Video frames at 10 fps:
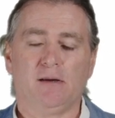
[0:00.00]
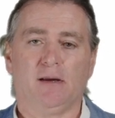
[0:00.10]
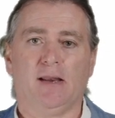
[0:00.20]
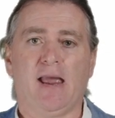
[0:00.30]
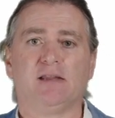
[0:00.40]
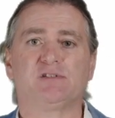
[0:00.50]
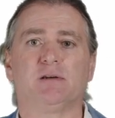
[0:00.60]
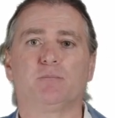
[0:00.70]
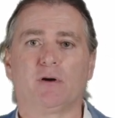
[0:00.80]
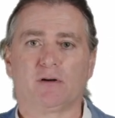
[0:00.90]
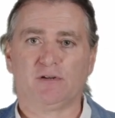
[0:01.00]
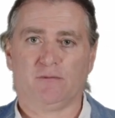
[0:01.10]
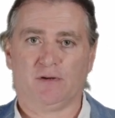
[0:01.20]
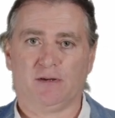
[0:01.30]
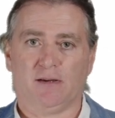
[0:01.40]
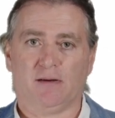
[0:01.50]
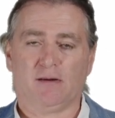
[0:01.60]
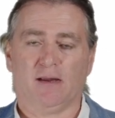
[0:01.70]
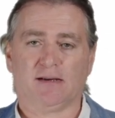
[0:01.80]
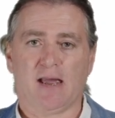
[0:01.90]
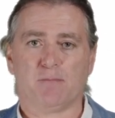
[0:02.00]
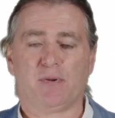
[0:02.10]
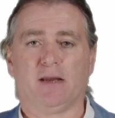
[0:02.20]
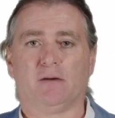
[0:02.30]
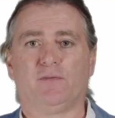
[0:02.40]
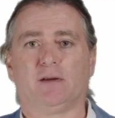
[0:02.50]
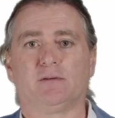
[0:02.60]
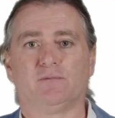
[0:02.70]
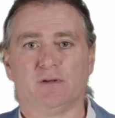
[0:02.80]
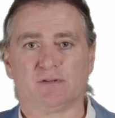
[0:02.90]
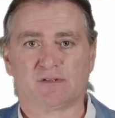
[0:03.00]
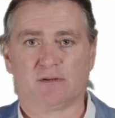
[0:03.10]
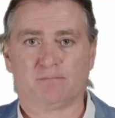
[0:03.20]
enhancing productivity and campaign effectiveness.